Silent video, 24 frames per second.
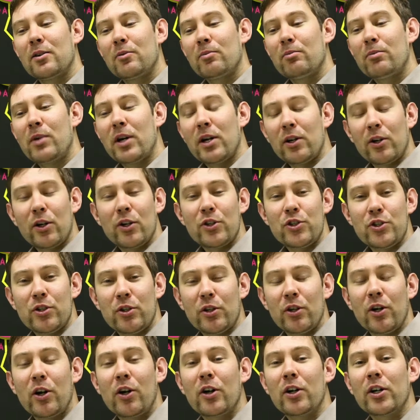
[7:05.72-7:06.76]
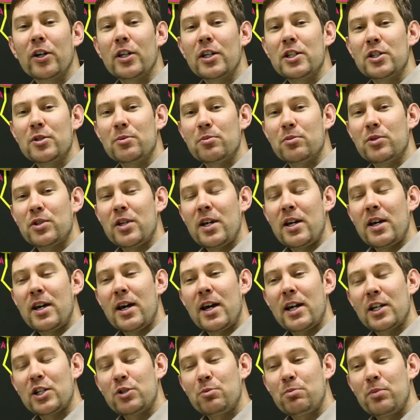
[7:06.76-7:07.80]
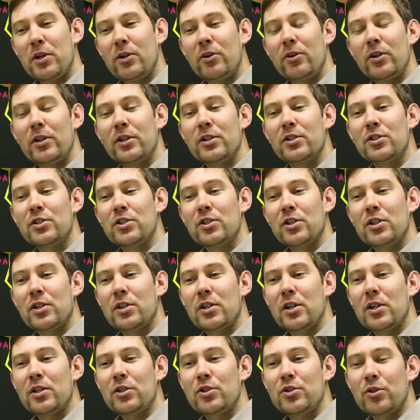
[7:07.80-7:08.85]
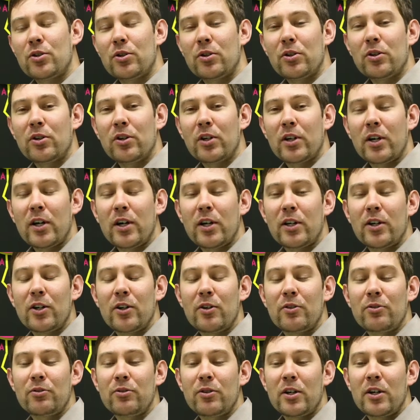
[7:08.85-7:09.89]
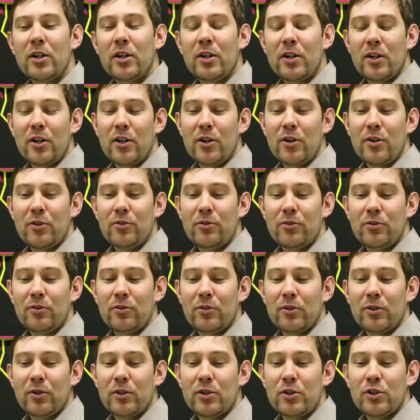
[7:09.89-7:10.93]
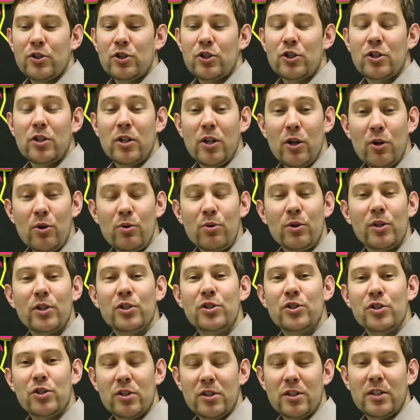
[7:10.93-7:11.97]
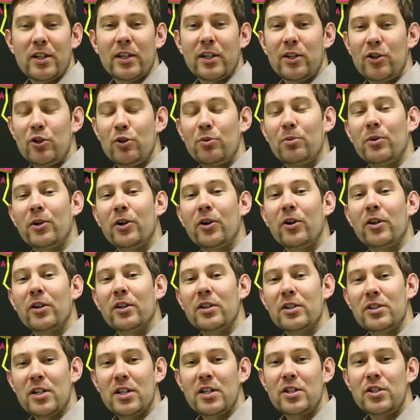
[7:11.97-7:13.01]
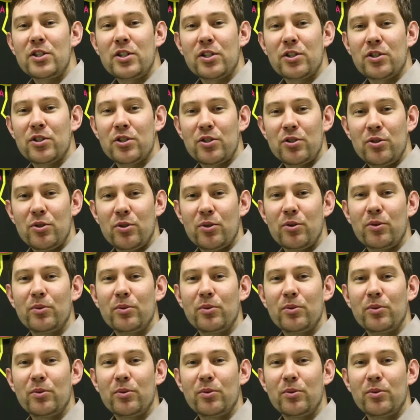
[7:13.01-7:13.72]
biological organisms experience a certain kind of slowness, just like human organizations do.